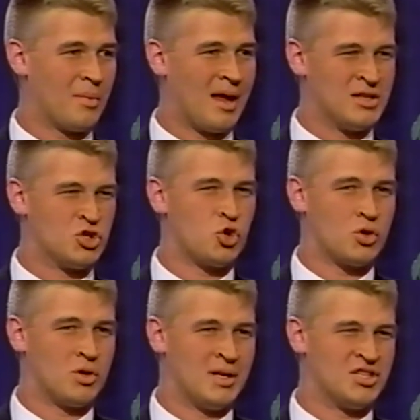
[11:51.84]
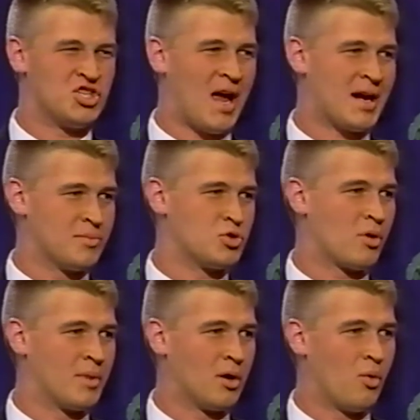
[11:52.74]
its
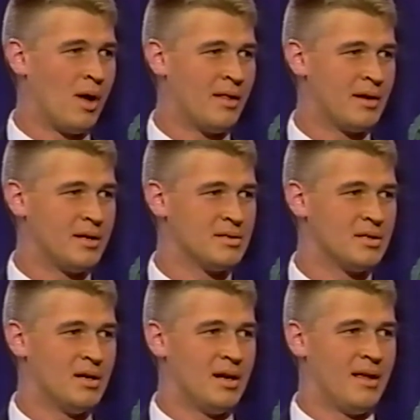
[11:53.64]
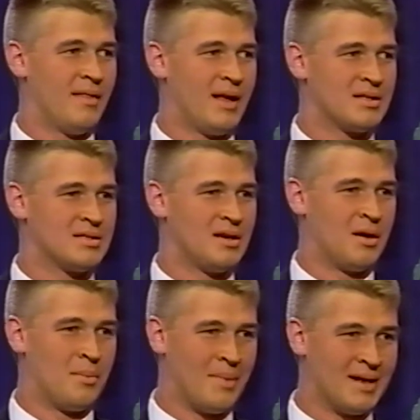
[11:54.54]
shock-absorbing qualities, and that's
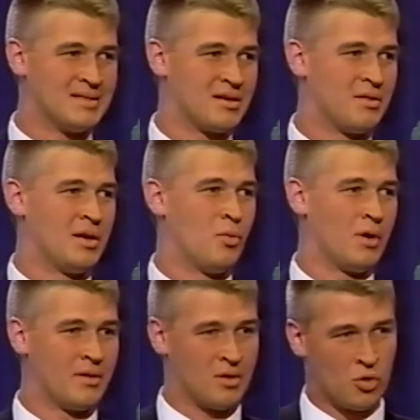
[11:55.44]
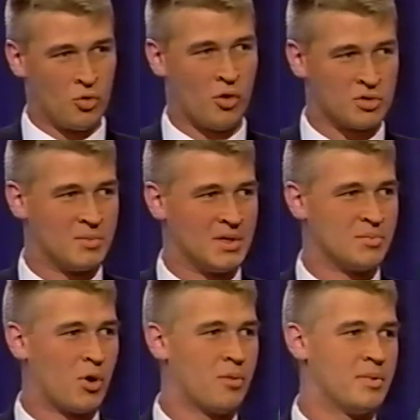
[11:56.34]
basically what
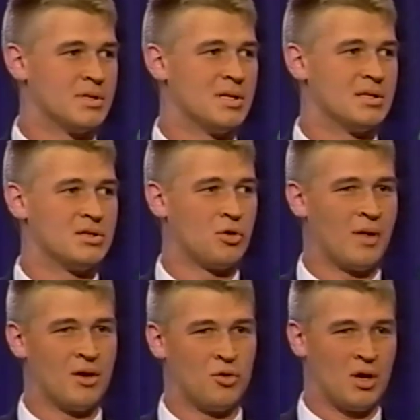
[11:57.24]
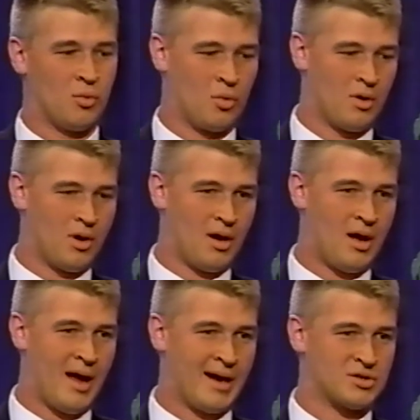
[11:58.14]
glucosamine's purpose is, so that you can
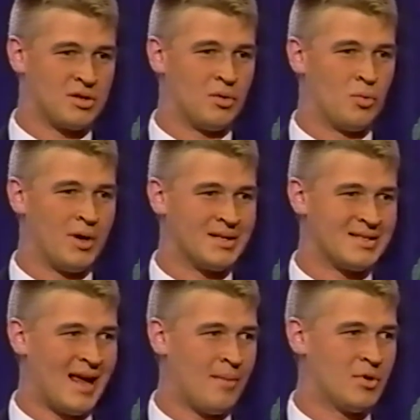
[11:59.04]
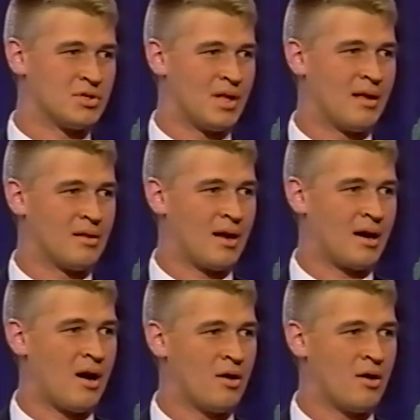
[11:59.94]
actually reestablish that